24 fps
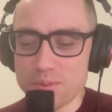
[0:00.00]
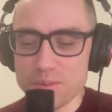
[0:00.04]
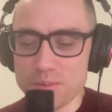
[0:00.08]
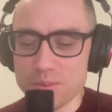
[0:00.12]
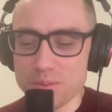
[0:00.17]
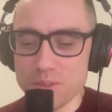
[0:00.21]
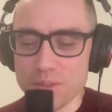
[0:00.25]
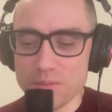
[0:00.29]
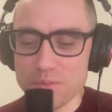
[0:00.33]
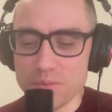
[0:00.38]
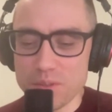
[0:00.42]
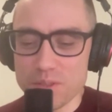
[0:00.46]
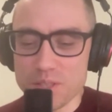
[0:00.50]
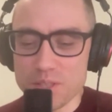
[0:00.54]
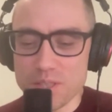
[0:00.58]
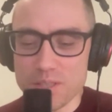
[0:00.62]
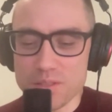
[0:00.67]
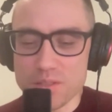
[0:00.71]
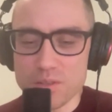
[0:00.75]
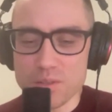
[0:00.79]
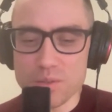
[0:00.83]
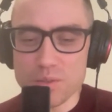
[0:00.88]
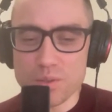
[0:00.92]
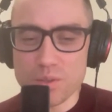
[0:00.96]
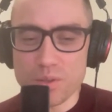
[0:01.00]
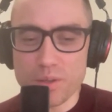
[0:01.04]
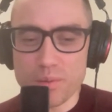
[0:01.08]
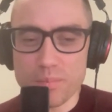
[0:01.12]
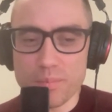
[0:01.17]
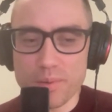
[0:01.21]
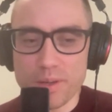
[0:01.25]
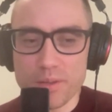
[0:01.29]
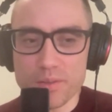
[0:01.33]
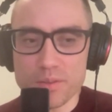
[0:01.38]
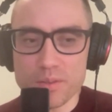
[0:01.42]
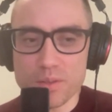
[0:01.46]
to give you a chance to talk
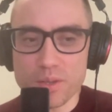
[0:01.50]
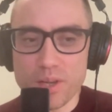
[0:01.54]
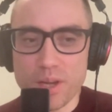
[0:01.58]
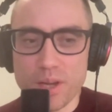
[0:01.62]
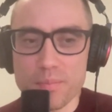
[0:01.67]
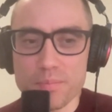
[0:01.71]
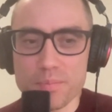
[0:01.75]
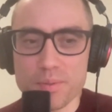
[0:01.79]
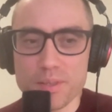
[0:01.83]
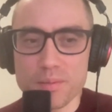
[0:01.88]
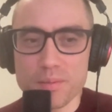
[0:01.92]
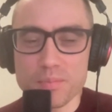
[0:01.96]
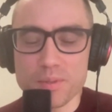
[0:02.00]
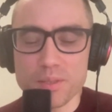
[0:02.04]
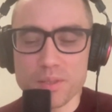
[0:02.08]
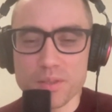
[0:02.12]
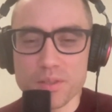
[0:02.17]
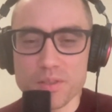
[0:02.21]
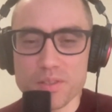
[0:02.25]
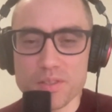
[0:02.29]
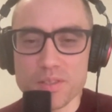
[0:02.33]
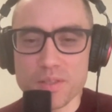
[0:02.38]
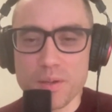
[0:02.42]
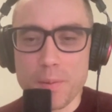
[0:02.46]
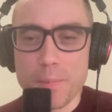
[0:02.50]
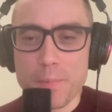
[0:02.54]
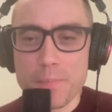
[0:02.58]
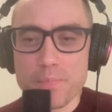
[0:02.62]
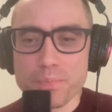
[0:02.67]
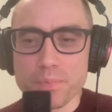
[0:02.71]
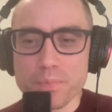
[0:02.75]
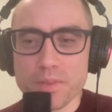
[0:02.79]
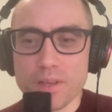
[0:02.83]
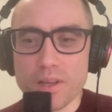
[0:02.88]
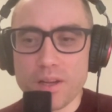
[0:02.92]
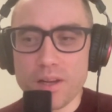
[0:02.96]
about your company because
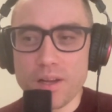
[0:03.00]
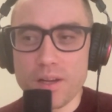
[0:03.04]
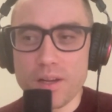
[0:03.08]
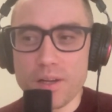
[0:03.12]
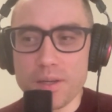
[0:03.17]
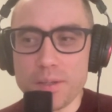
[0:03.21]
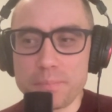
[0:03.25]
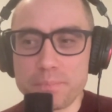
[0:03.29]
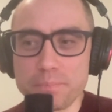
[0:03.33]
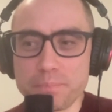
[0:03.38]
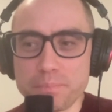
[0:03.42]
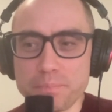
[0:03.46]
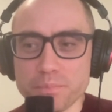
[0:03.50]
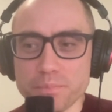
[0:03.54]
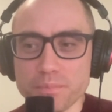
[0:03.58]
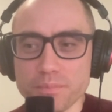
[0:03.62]
um,